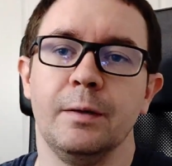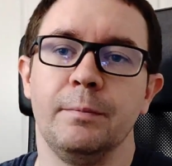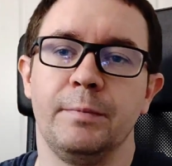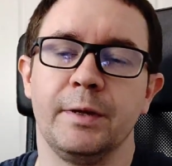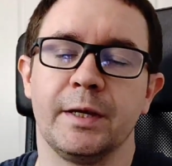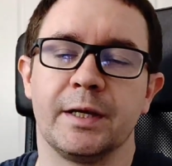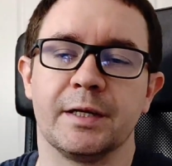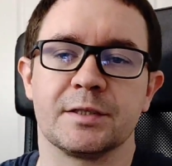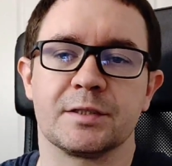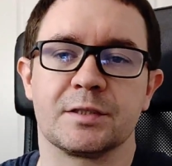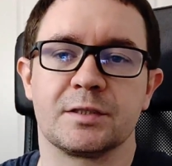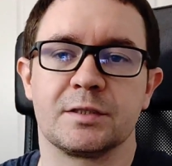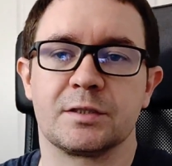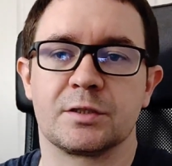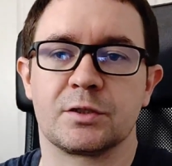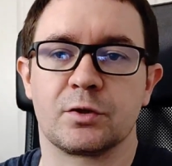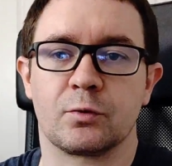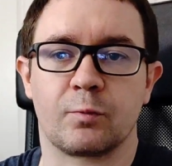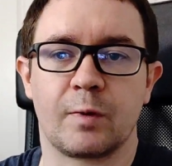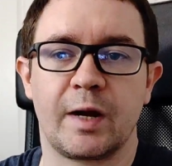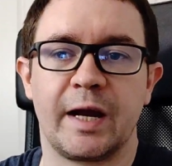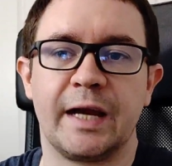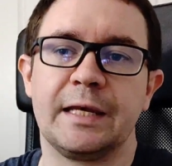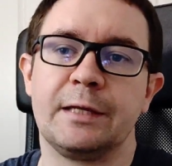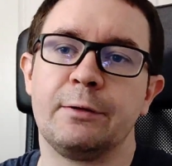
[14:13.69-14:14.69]
because to
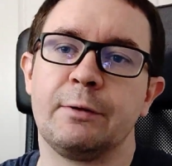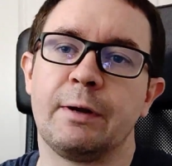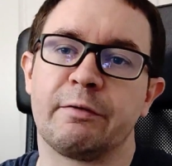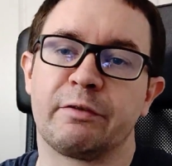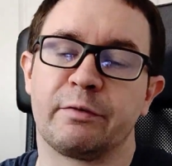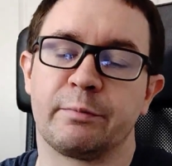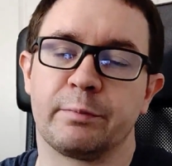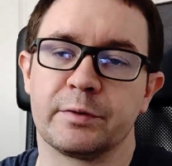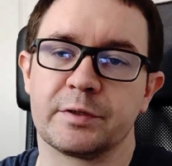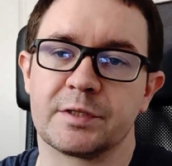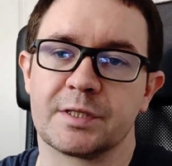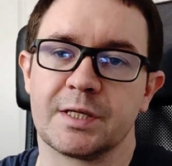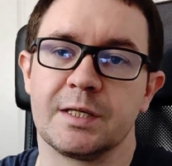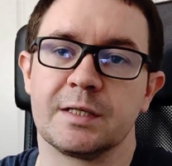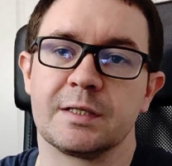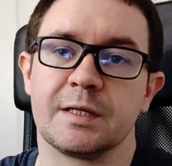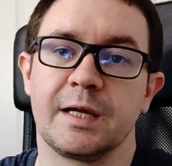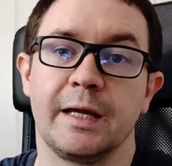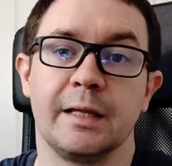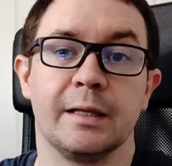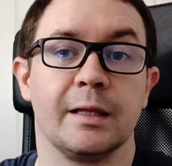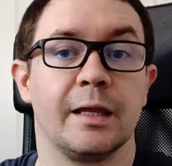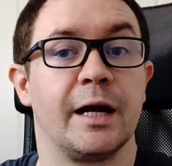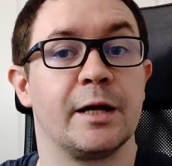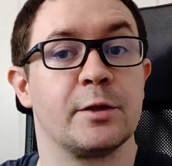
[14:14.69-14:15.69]
write you have to present
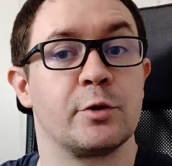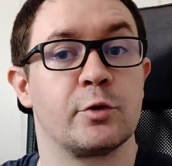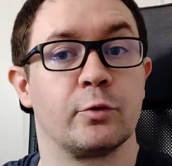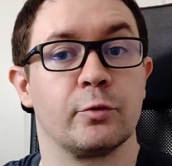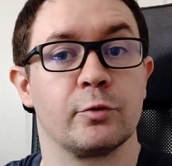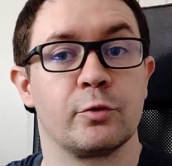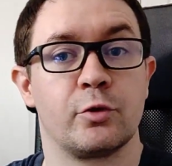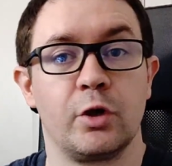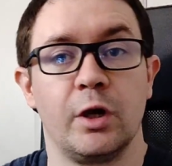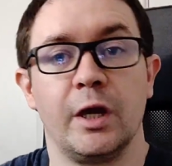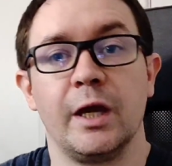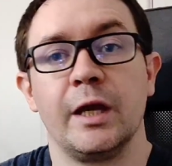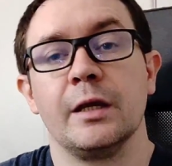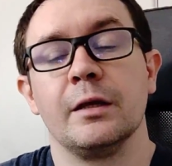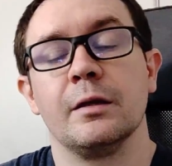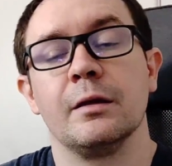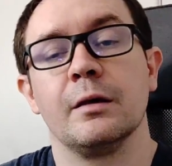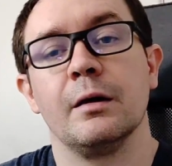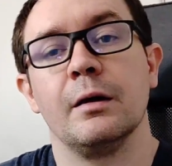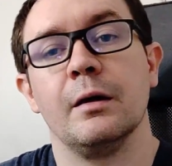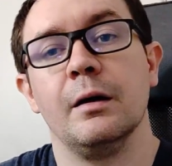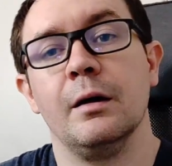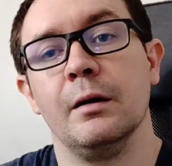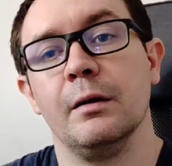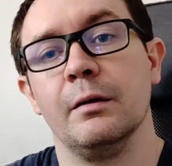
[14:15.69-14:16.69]
a logical
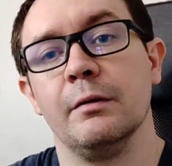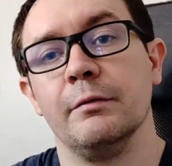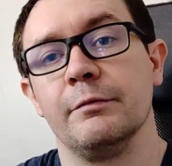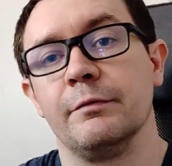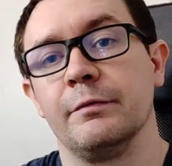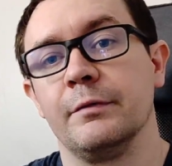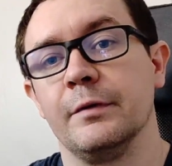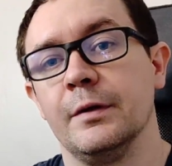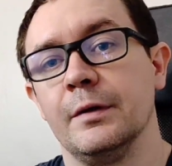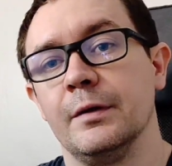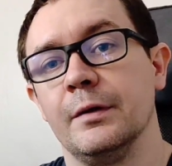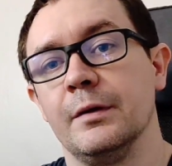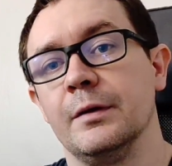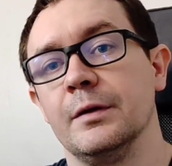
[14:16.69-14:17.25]
chain of